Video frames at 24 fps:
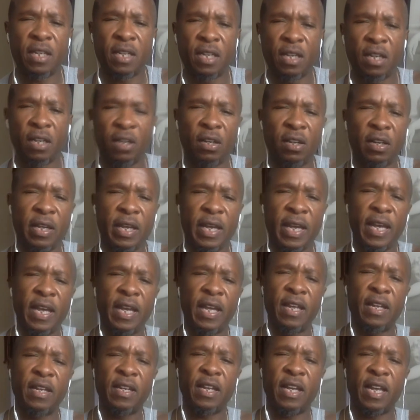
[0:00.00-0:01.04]
killer
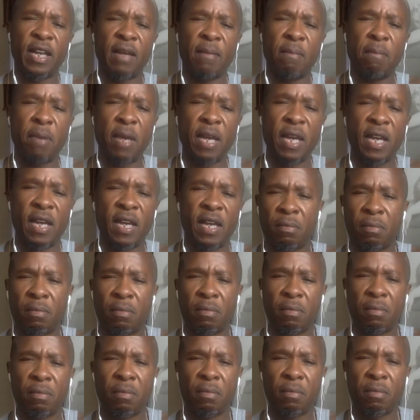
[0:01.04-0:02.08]
and a man
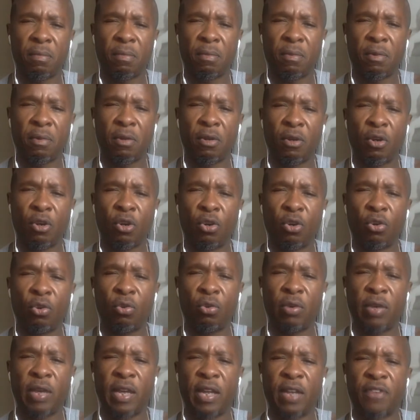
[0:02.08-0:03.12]
who
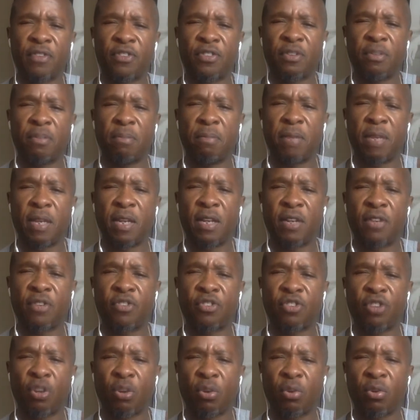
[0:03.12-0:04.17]
has submitted
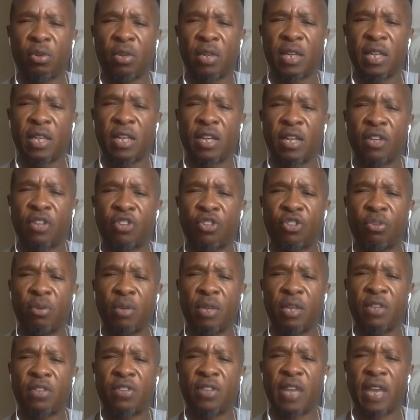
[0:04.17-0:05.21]
totally to
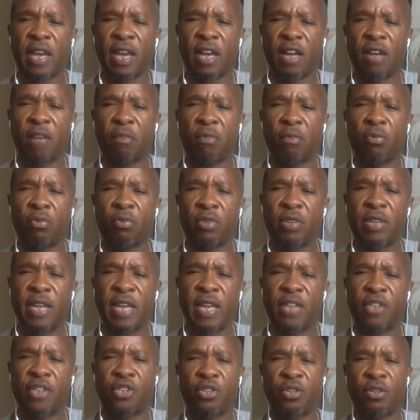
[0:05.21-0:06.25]
his animal
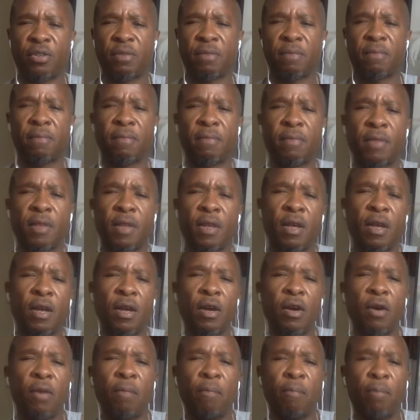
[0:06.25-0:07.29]
nature.
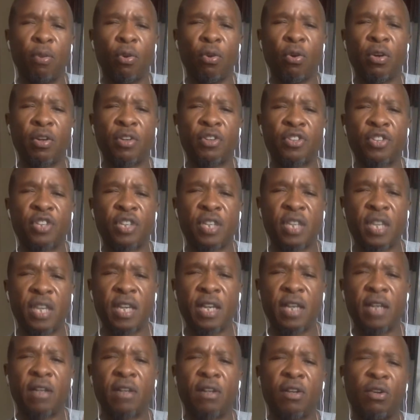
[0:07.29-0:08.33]
Born to
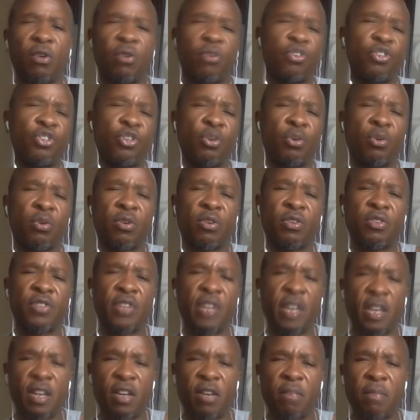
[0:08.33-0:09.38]
Kill on Joker's
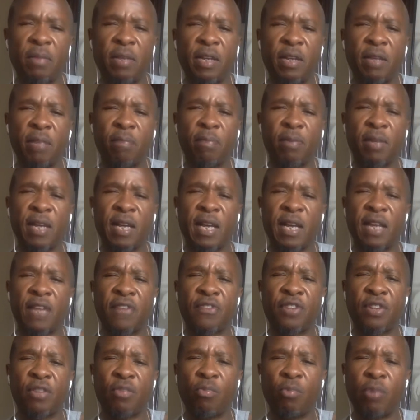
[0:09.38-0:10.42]
helmet implies
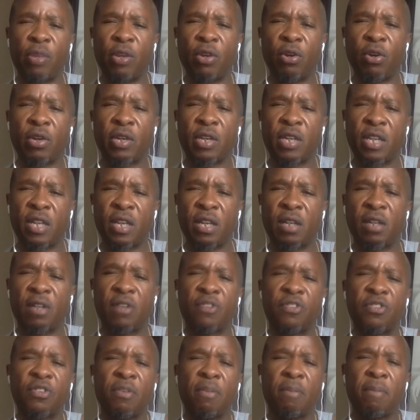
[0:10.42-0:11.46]
that we are
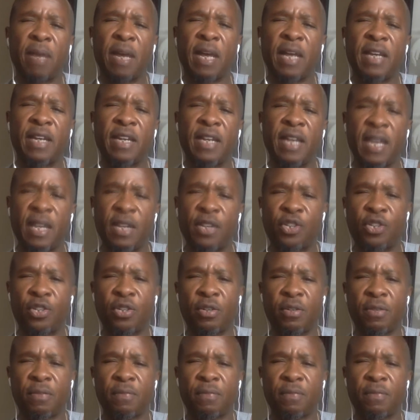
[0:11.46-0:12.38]
killers by nature.